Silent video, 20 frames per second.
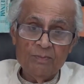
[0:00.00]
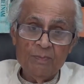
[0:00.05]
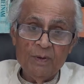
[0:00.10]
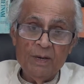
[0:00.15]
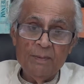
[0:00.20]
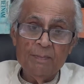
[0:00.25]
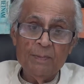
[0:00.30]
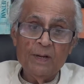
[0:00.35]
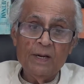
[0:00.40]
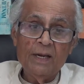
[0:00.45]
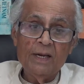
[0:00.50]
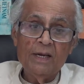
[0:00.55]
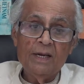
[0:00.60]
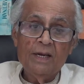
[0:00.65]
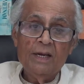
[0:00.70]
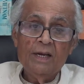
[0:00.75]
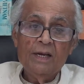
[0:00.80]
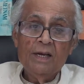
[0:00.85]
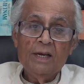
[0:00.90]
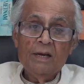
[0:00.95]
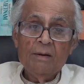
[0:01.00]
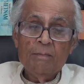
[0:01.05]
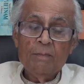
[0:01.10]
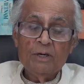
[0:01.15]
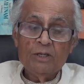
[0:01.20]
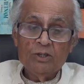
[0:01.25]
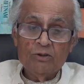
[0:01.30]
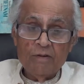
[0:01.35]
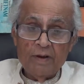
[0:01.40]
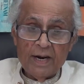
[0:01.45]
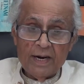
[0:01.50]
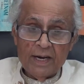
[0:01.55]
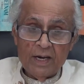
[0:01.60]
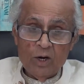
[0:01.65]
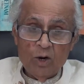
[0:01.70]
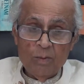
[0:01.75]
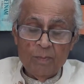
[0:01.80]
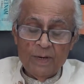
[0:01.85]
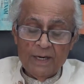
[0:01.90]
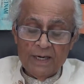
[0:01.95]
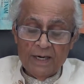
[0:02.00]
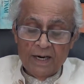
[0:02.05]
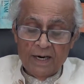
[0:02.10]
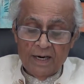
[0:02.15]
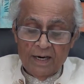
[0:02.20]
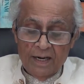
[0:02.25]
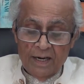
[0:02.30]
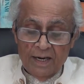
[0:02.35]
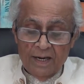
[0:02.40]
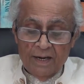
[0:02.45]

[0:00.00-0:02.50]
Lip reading: people per square kilometer.